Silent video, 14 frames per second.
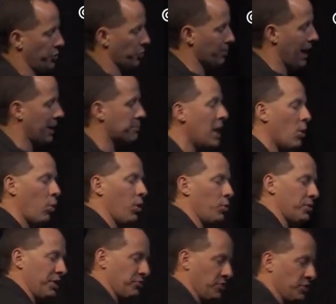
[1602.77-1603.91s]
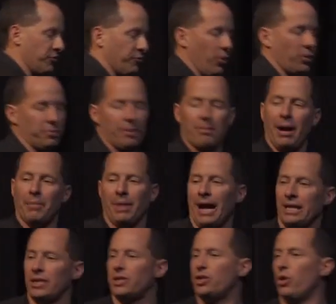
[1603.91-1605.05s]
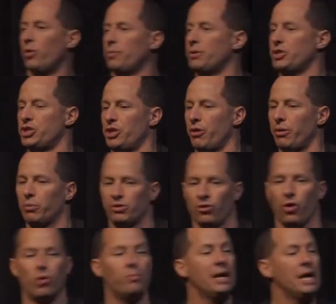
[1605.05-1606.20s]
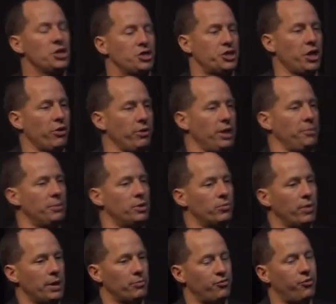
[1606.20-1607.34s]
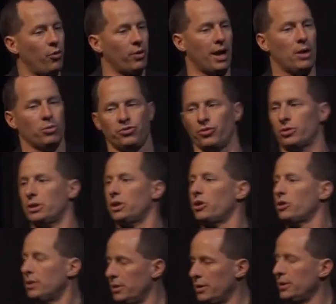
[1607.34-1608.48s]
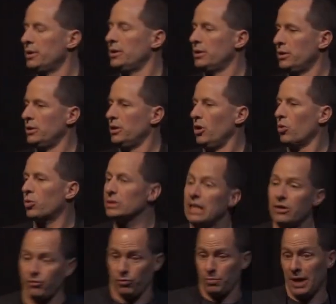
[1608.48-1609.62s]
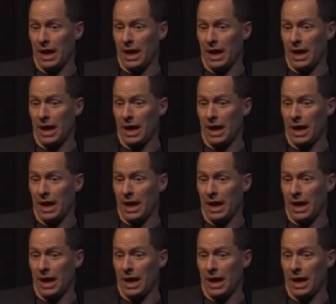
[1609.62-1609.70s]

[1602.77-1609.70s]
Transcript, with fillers: your mom. Well, when I was on the phone with my mom, I didn't know it, but Sherry was home. Sherry had been raped 4 hours earlier, released from the